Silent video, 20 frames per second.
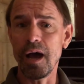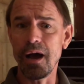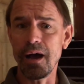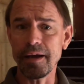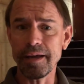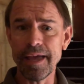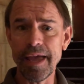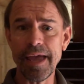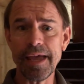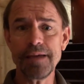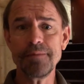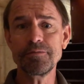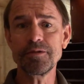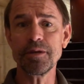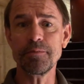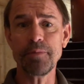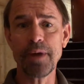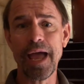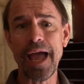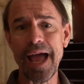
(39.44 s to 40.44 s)
came
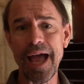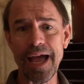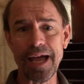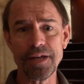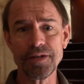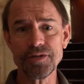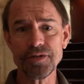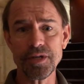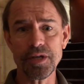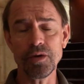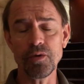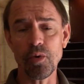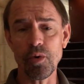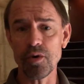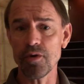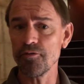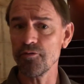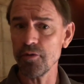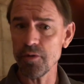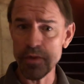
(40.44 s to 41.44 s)
to pass in
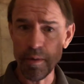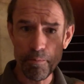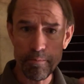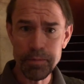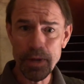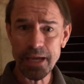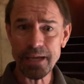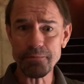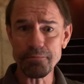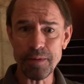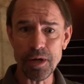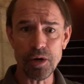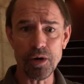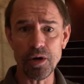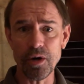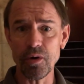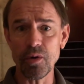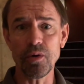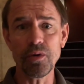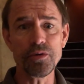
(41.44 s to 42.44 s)
order for the big
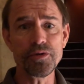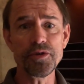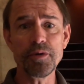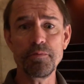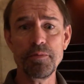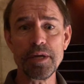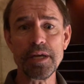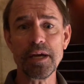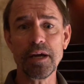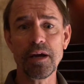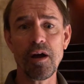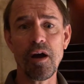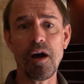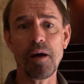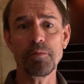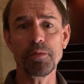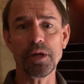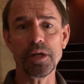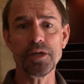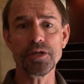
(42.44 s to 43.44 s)
miracle to be
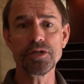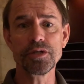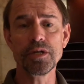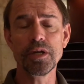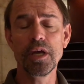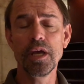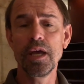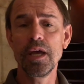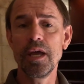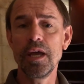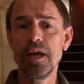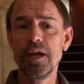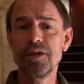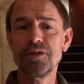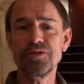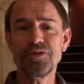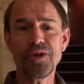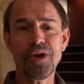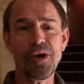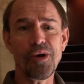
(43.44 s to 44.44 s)
accomplished.
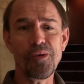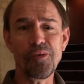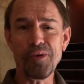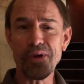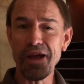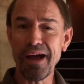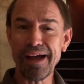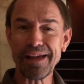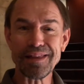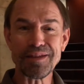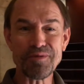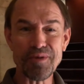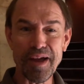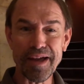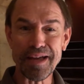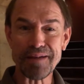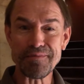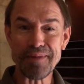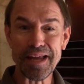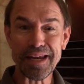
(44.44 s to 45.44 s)
So we highly
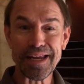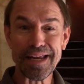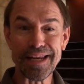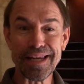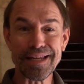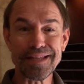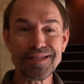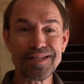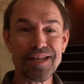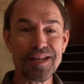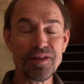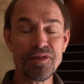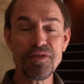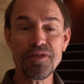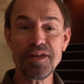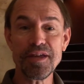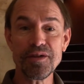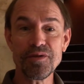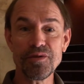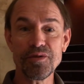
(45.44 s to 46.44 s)
recommend it. It's in
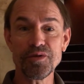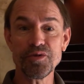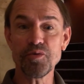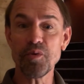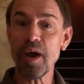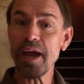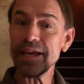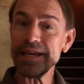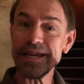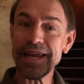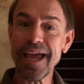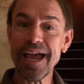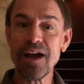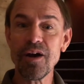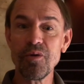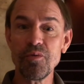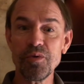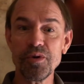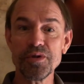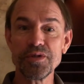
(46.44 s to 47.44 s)
theaters right
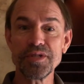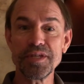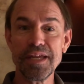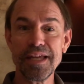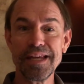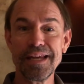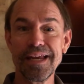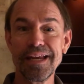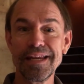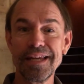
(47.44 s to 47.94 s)
now. We're seeing it